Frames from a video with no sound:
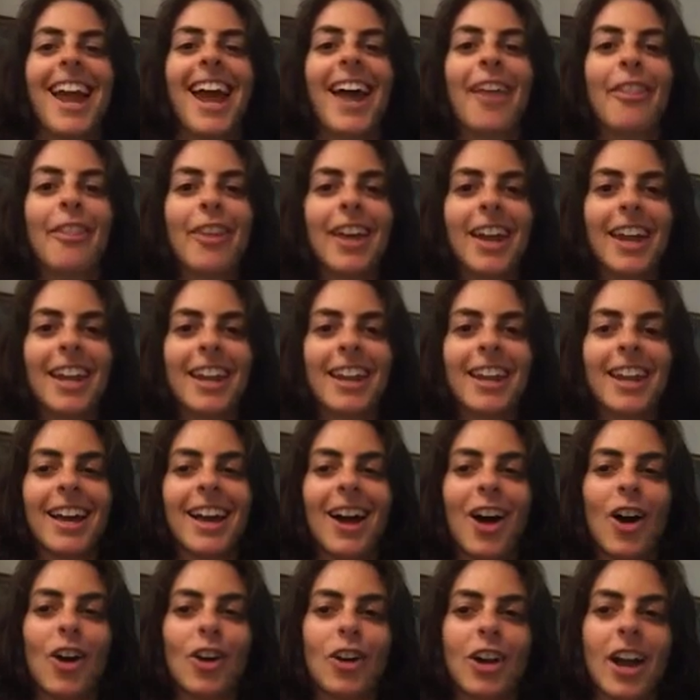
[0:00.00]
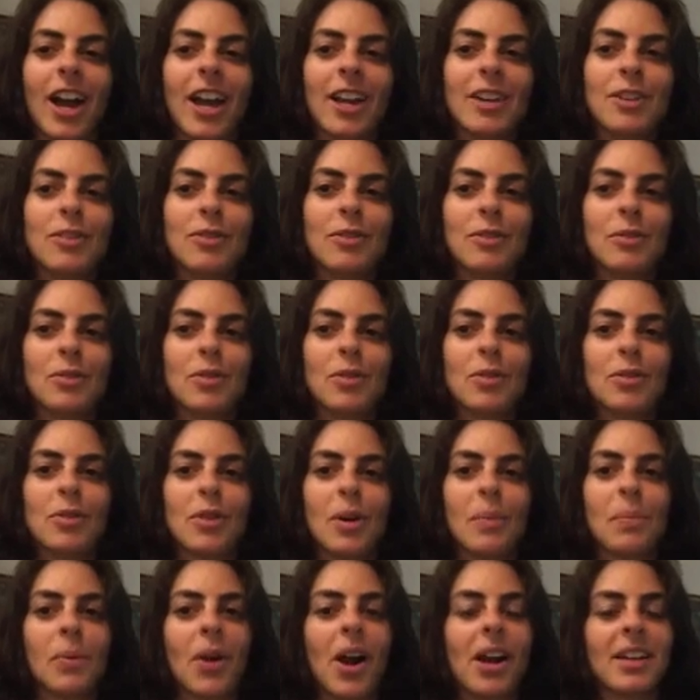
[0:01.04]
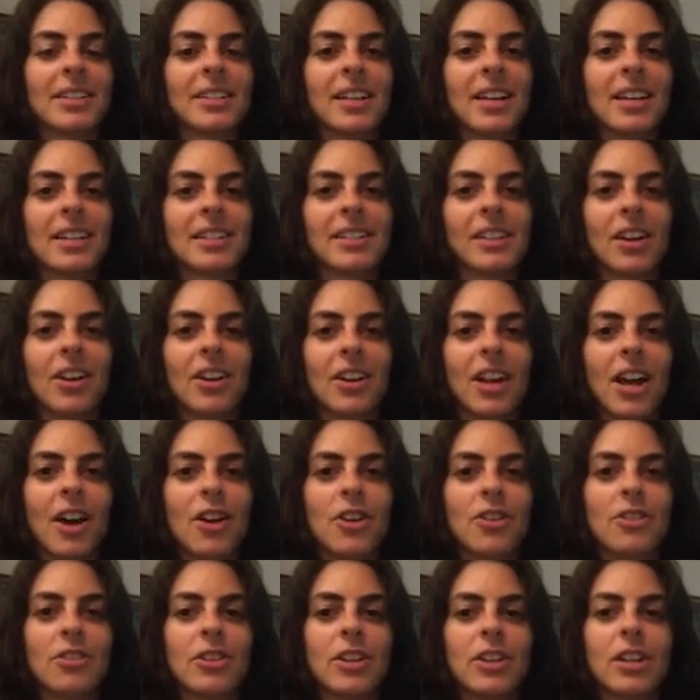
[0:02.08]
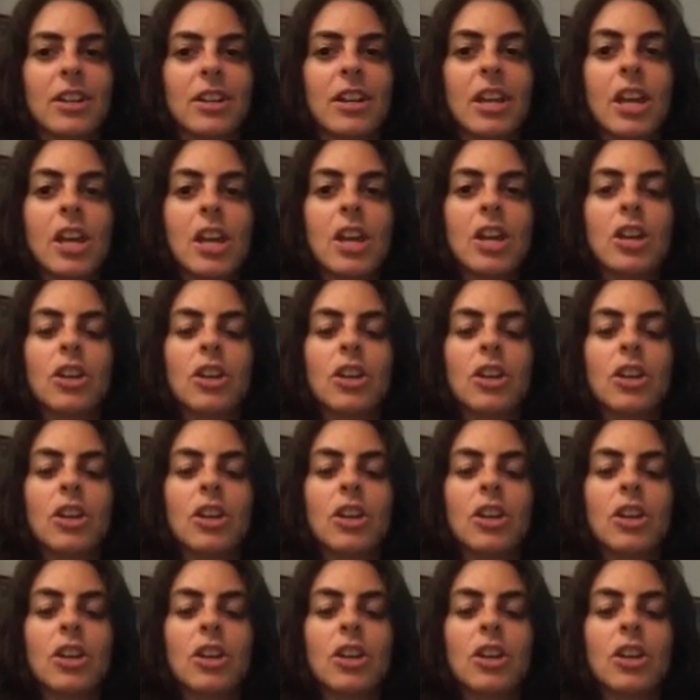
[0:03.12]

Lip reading: and then I'll guide you through a process on how you can